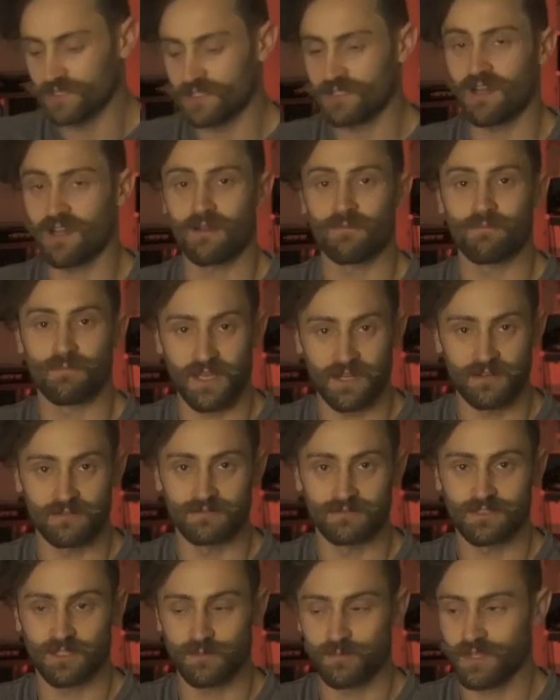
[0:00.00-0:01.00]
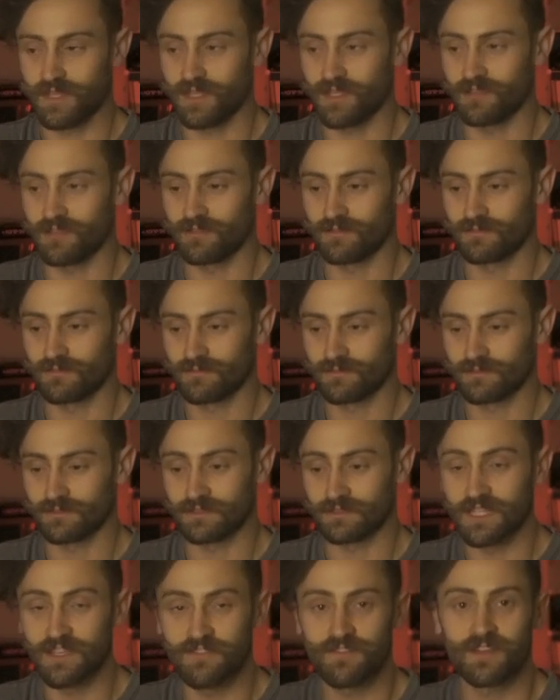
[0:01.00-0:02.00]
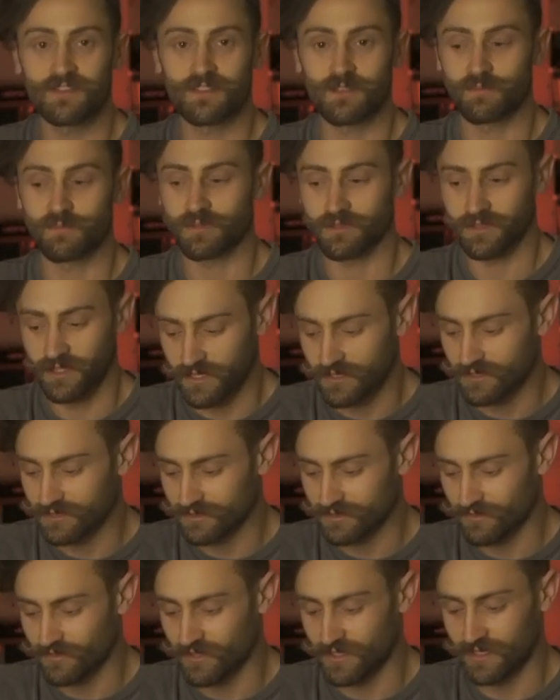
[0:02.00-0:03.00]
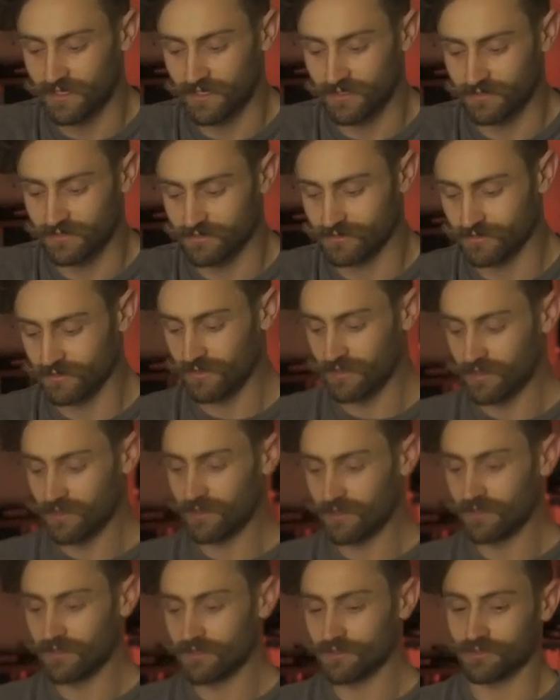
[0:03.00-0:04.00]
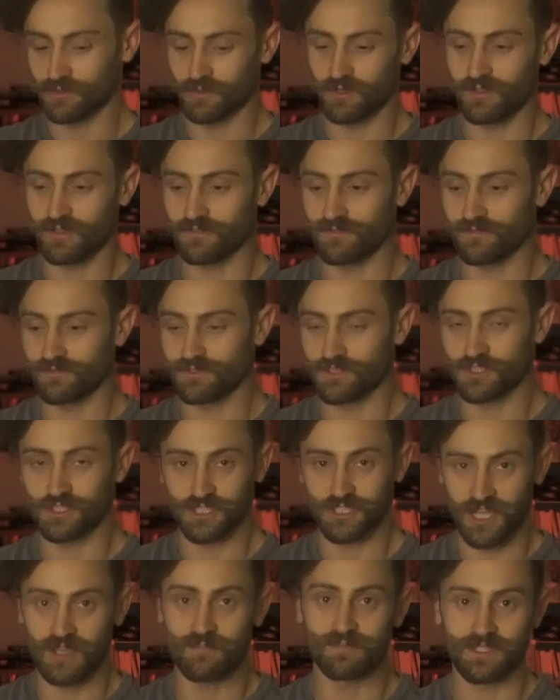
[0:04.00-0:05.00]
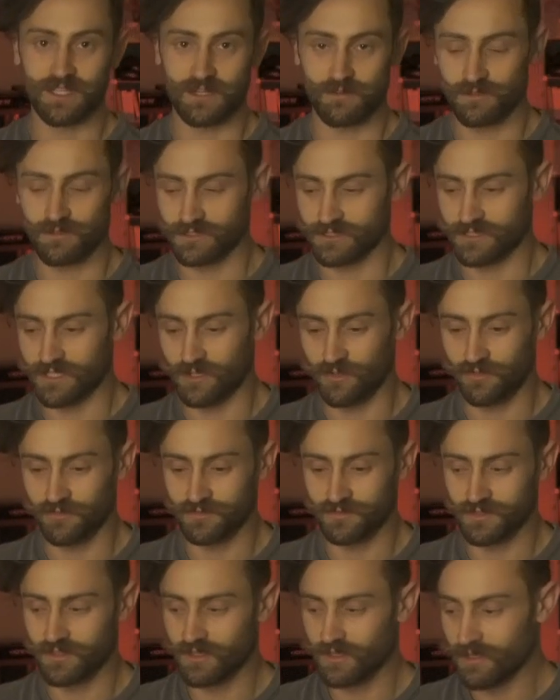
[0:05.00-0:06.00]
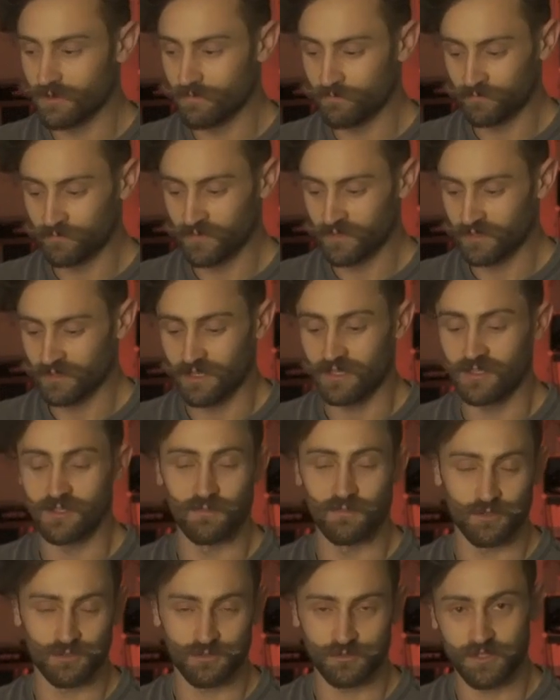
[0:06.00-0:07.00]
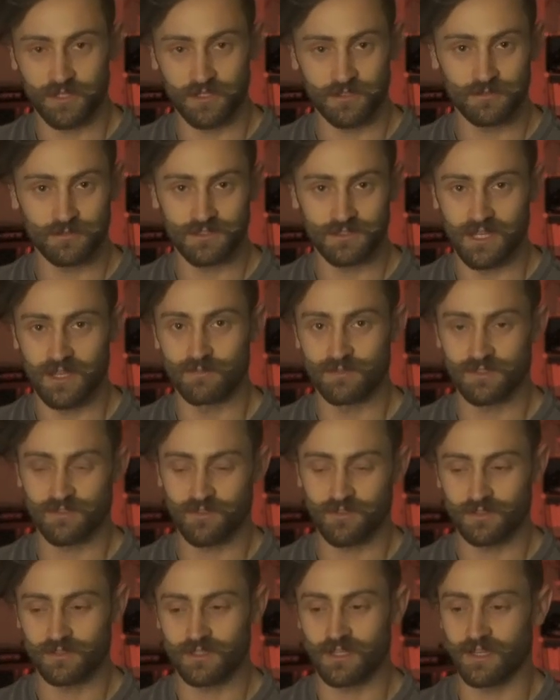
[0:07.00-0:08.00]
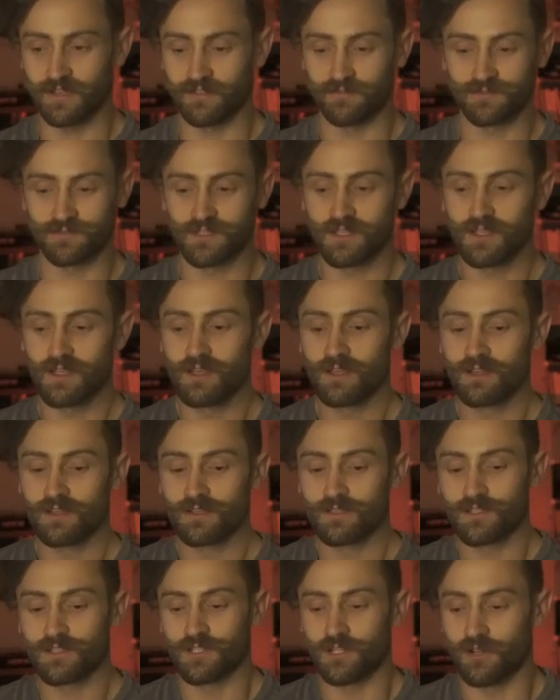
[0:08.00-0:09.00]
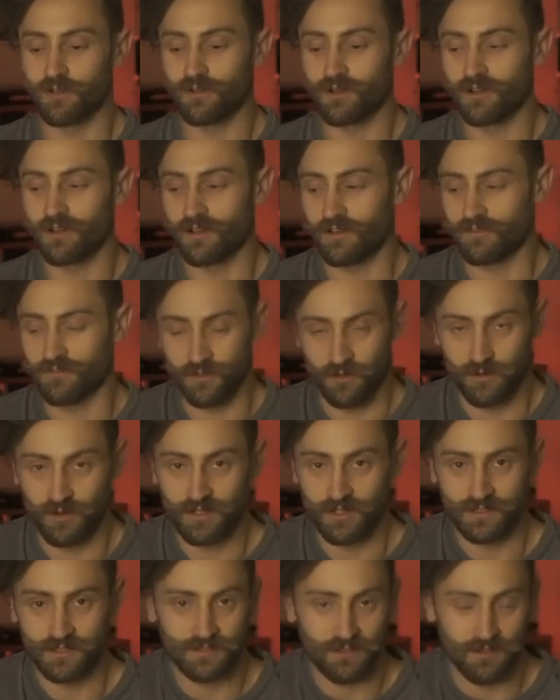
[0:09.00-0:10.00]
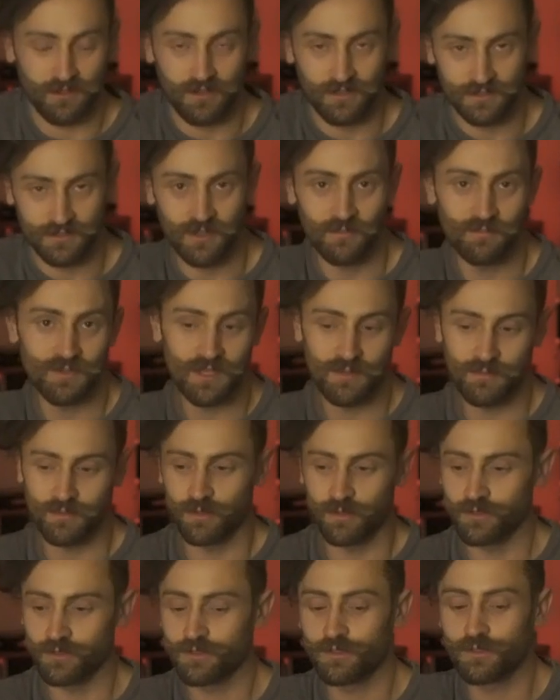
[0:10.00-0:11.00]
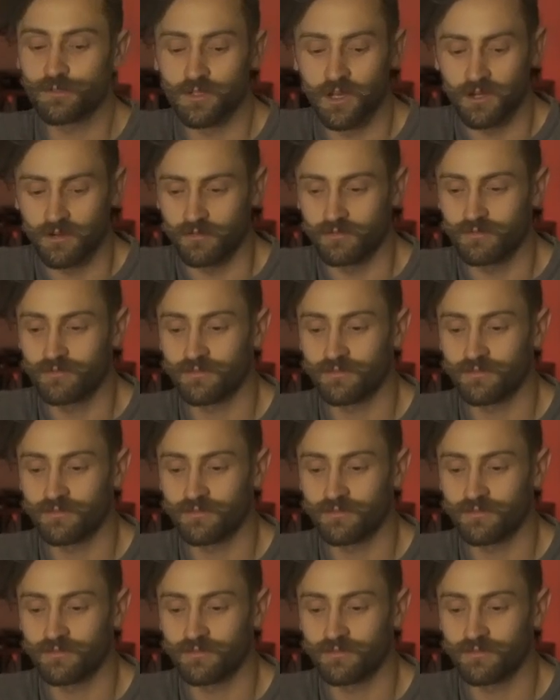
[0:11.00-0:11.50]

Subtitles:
not meant to be leaving the place that has sort of shaped ourselves in the most critical times of our lives. Of course, there are some people who don't